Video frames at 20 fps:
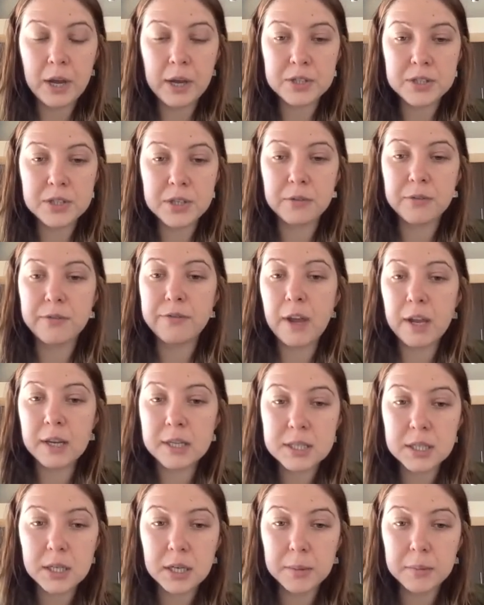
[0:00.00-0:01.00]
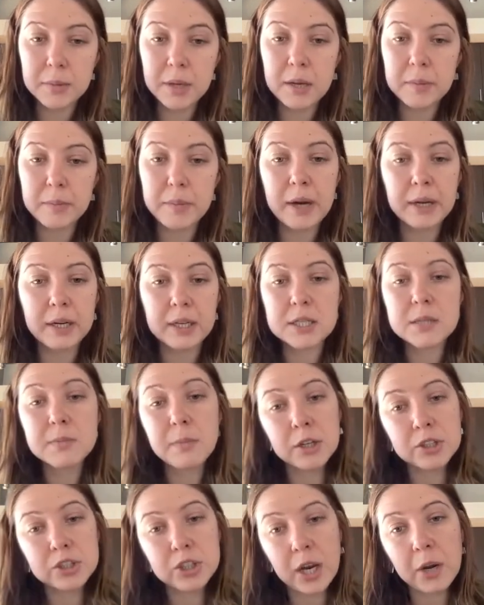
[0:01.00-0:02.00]
So Phantom and Binance
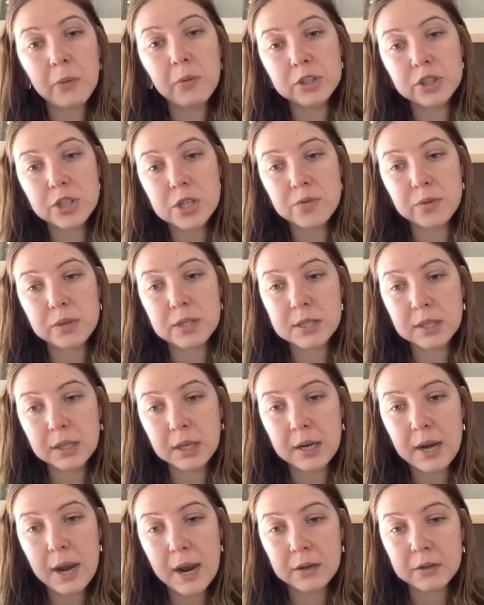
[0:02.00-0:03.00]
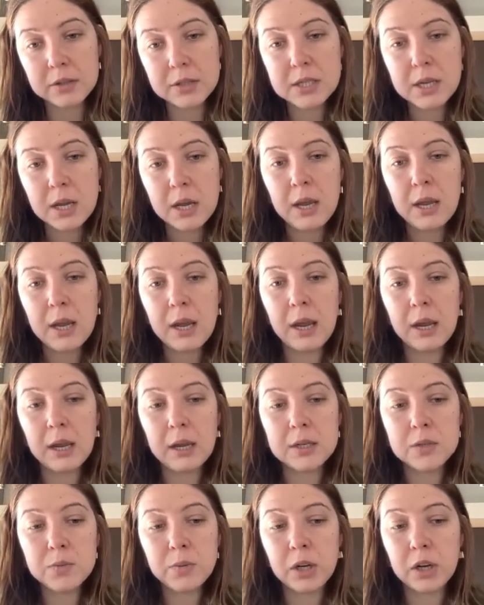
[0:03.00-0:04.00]
Smart Chain were just recently announced,
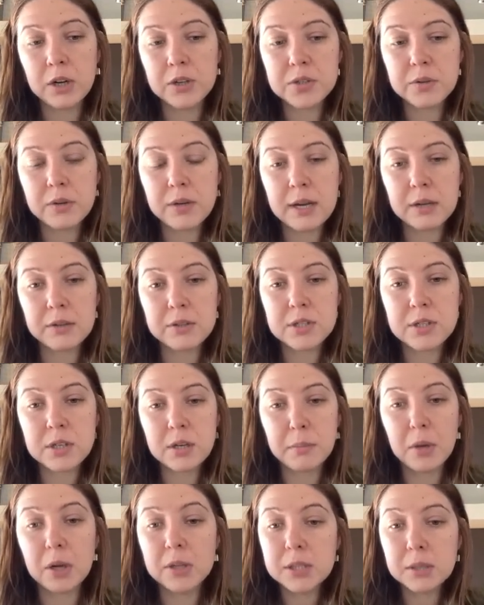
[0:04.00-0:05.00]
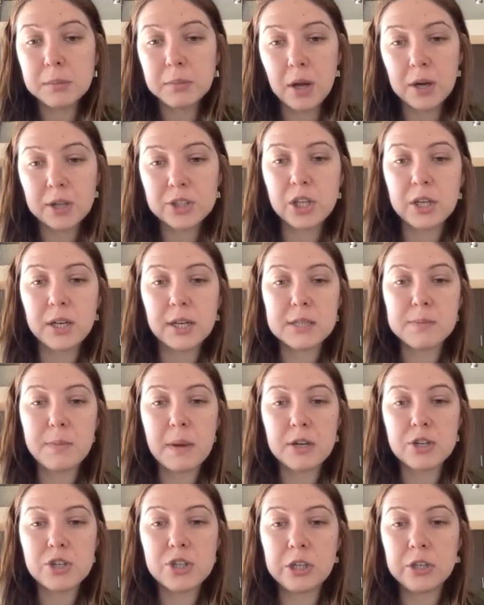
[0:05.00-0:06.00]
and we also announced a multi-blockchain
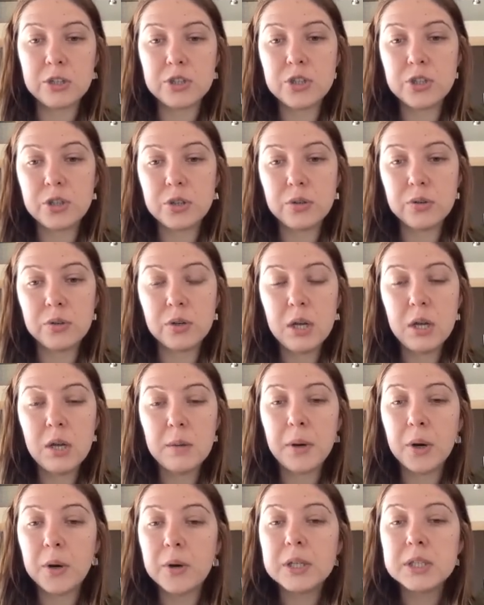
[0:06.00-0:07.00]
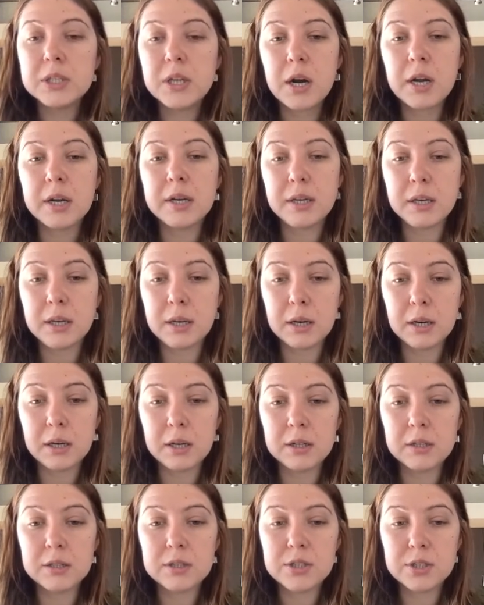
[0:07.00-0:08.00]
expansion to Polkadot,
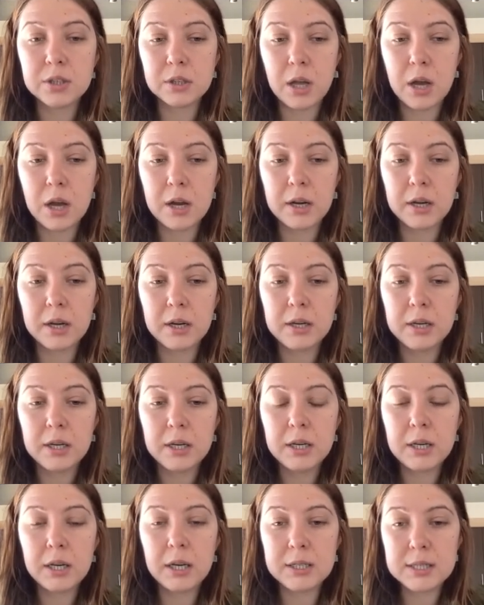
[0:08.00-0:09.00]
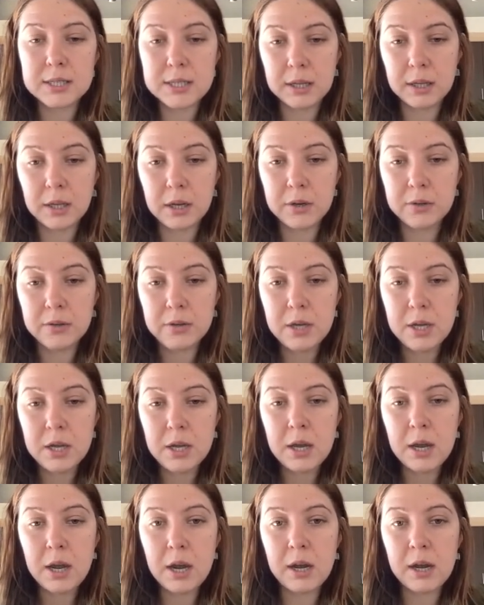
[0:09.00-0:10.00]
Near, Solana, and Celo.
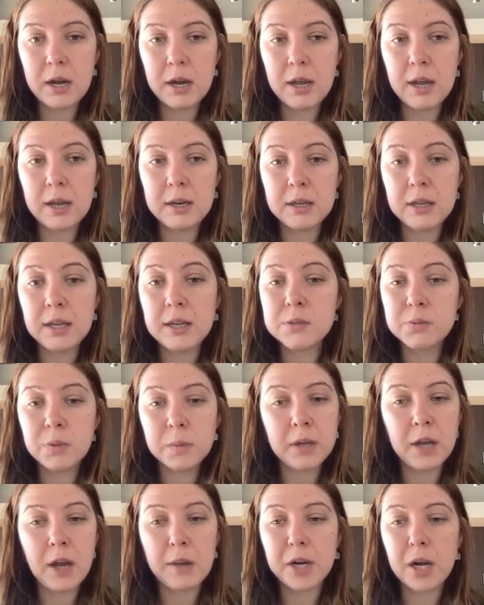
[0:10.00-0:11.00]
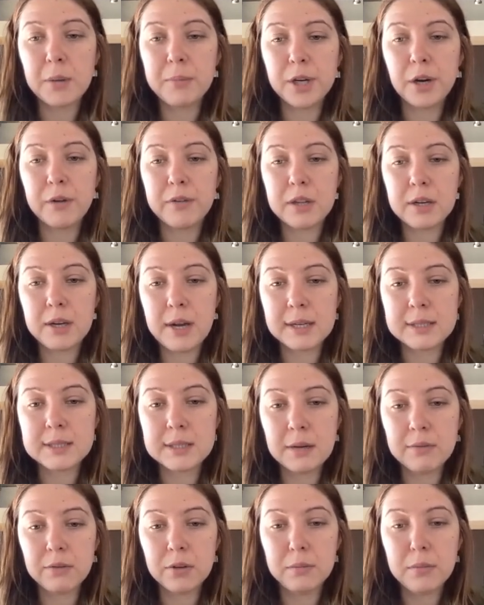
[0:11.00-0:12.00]
And these will be upcoming over the next
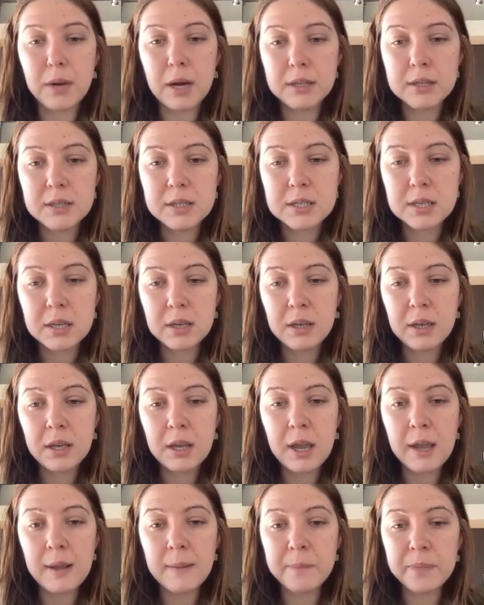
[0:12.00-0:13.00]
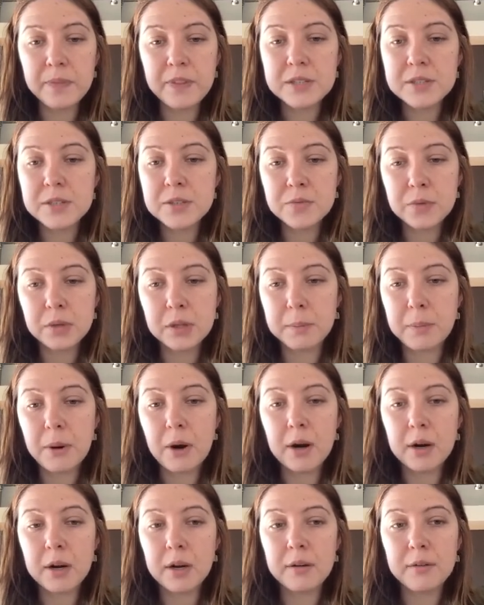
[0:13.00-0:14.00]
several months. And this is really
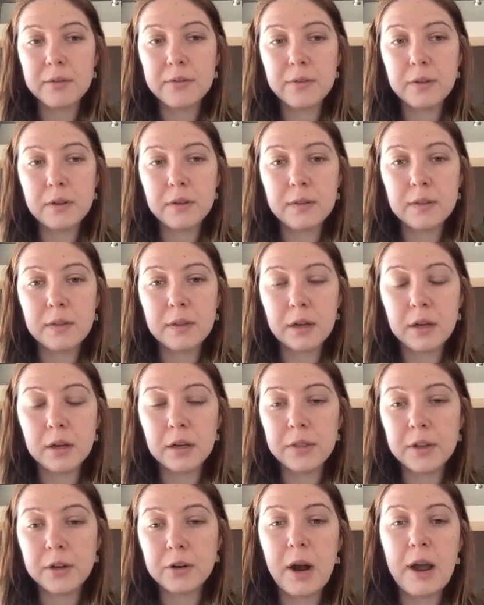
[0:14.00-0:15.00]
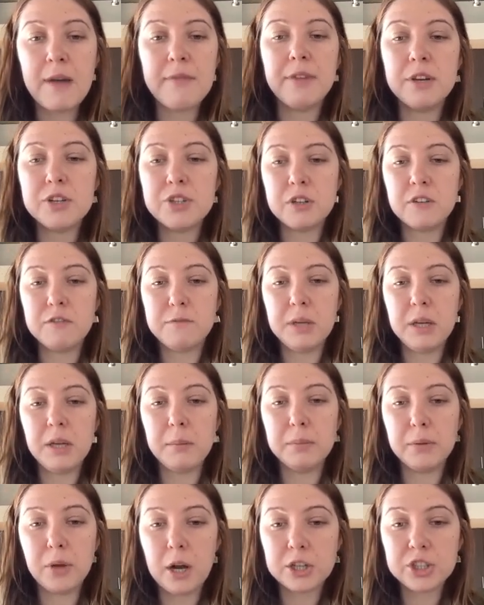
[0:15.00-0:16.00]
part of the Graph vision of
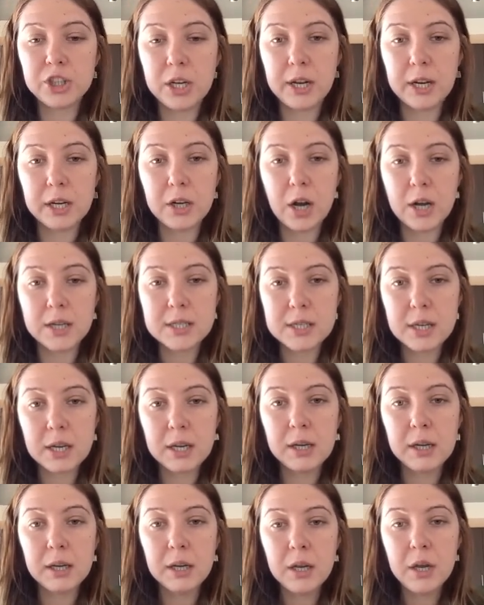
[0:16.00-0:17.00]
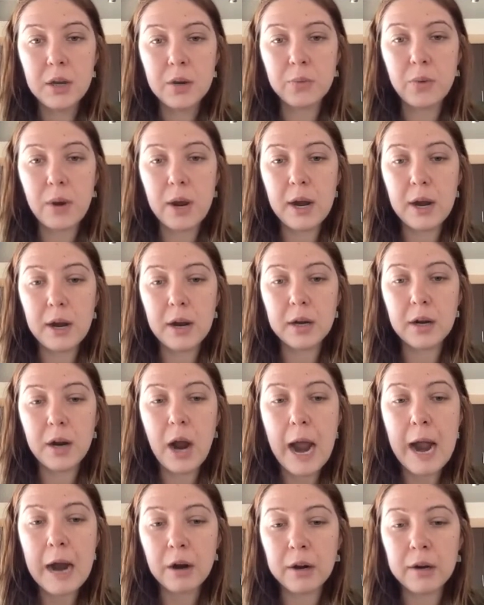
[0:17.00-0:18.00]
being blockchain agnostic, where
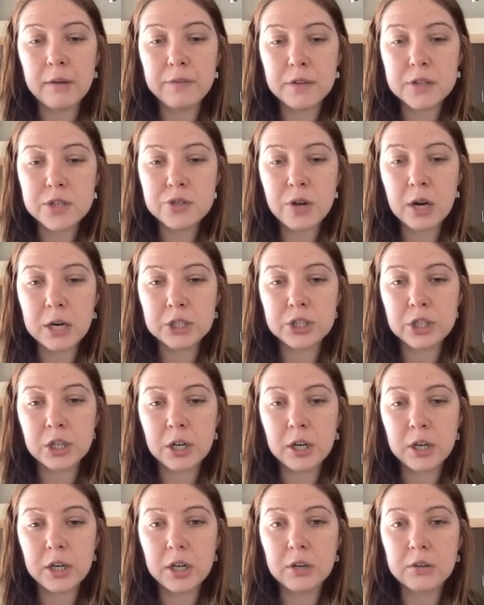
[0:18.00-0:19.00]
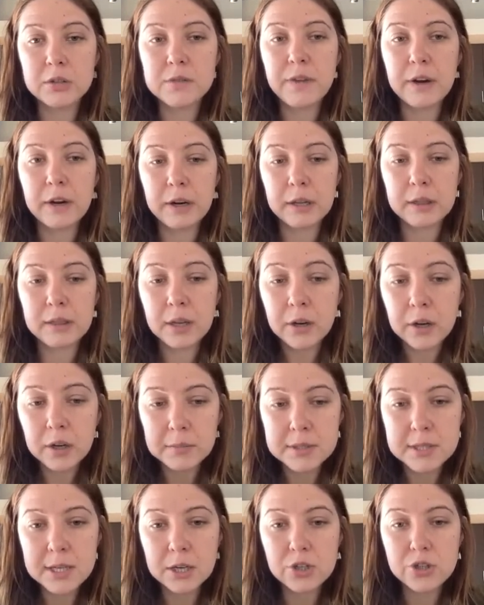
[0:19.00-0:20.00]
our infrastructure, you know, is very
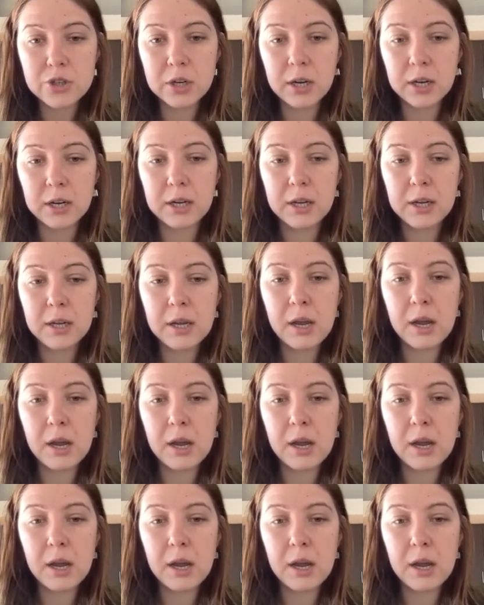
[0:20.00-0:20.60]
Ethereum-centric.